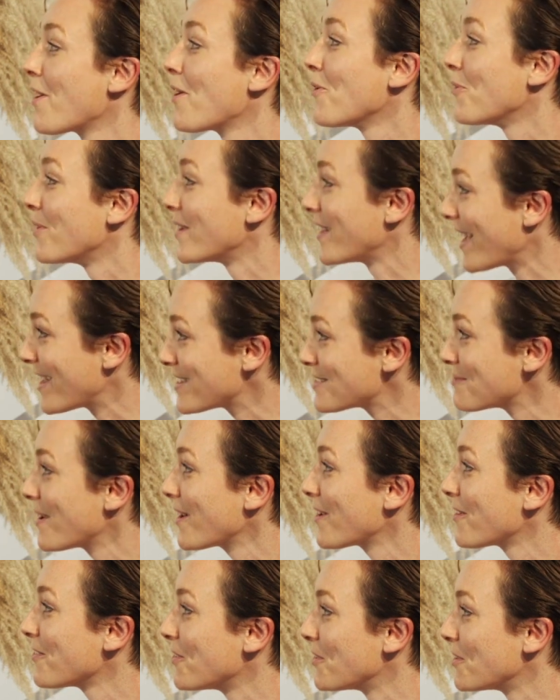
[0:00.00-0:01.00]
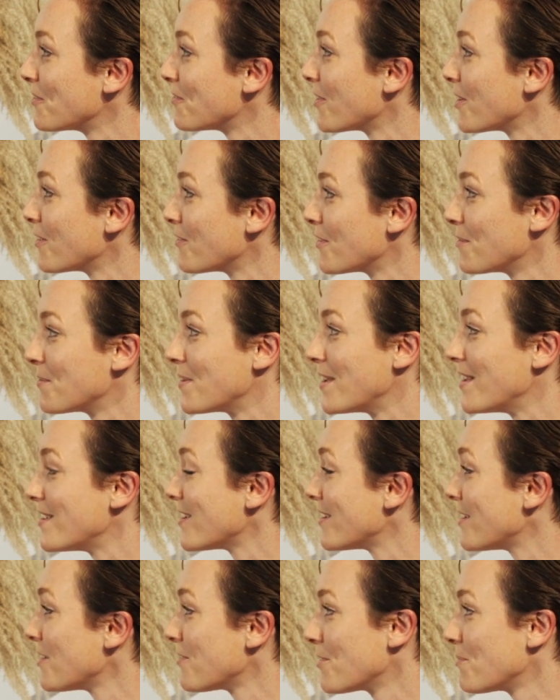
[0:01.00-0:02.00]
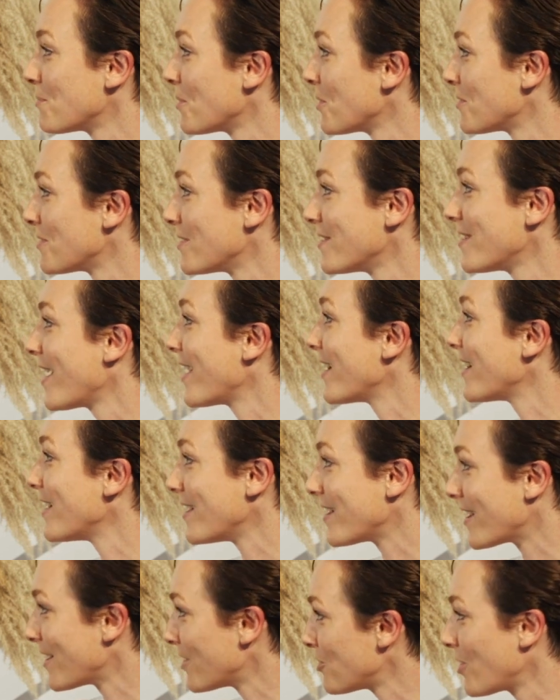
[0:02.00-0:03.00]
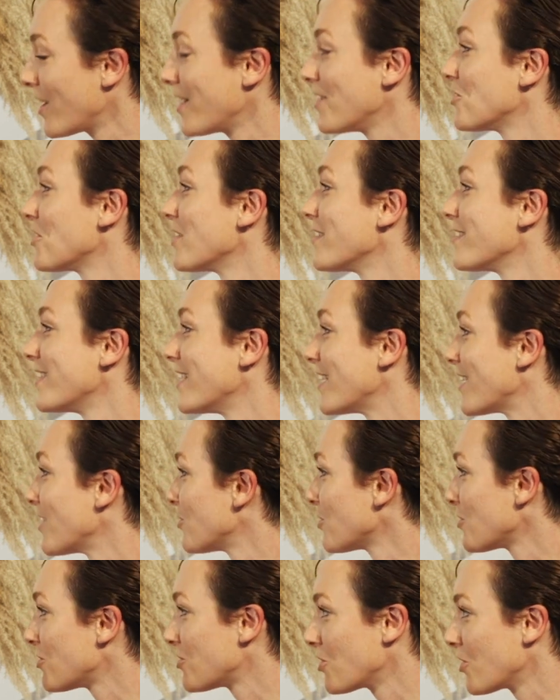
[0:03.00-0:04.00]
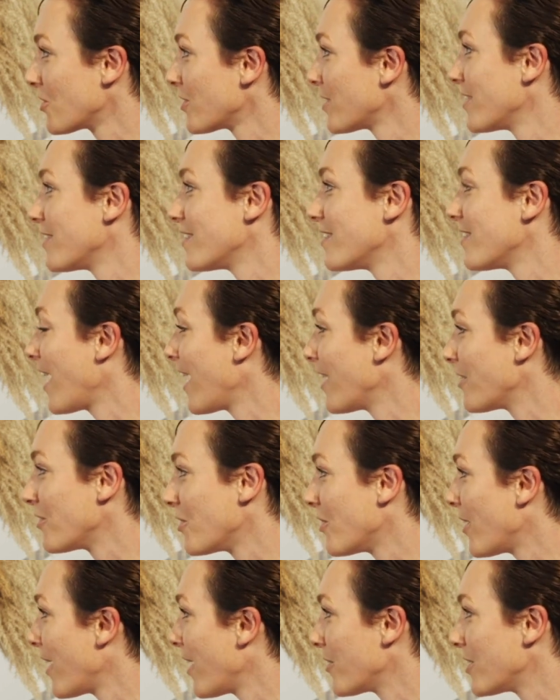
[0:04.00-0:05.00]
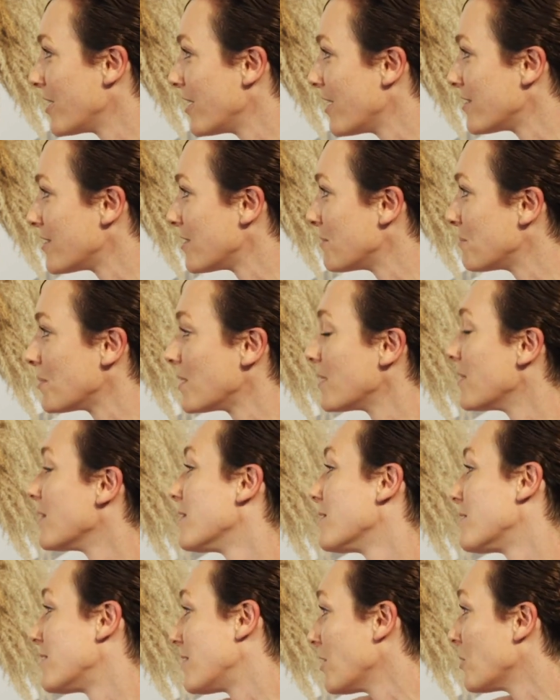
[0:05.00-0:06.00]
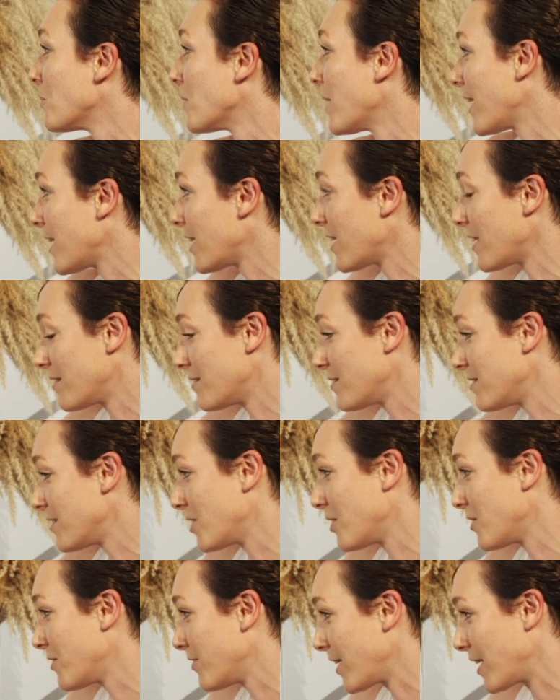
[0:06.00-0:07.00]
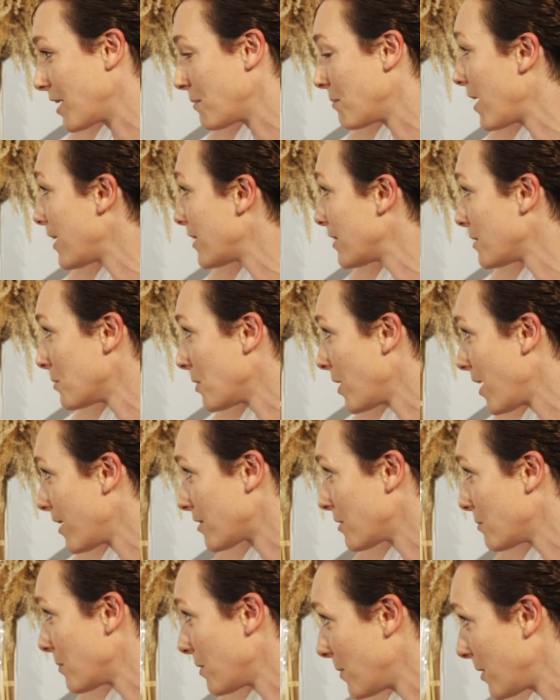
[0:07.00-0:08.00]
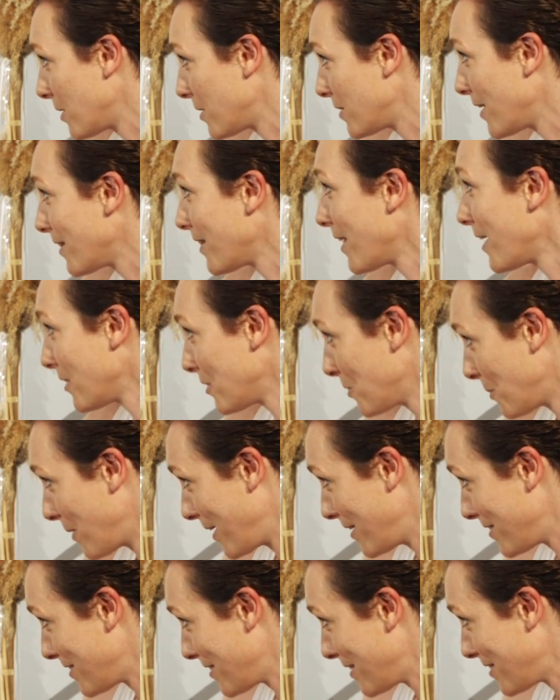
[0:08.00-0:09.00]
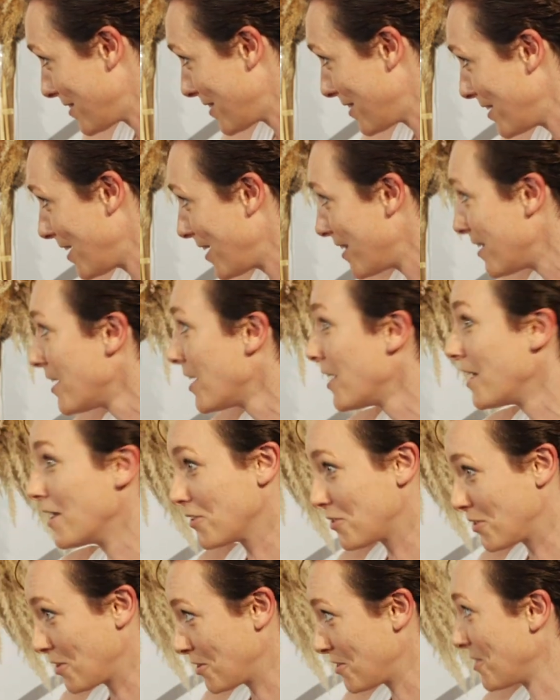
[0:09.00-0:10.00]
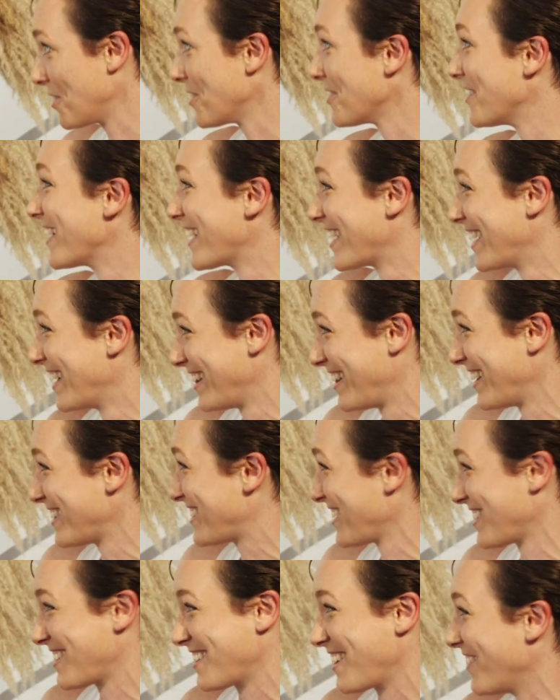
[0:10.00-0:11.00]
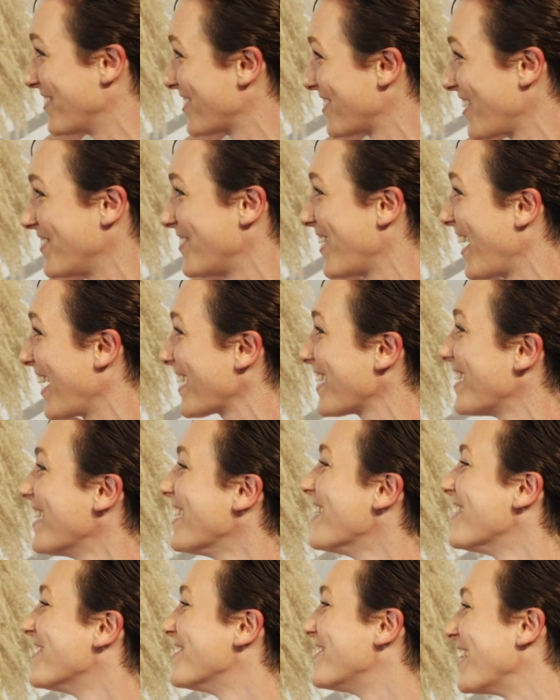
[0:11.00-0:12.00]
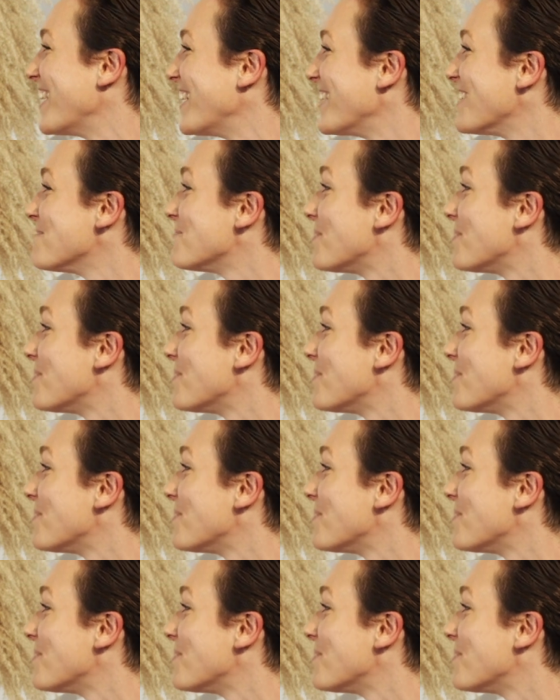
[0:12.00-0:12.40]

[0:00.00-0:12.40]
When he has a microphone in front of him, he's a different person and he can change it. He can just turn it. I don't know how he does it, but still, when I get, if I get mad at him or ask him about a deadline or why isn't this in yet, he'll start stuttering and it just comes right back. But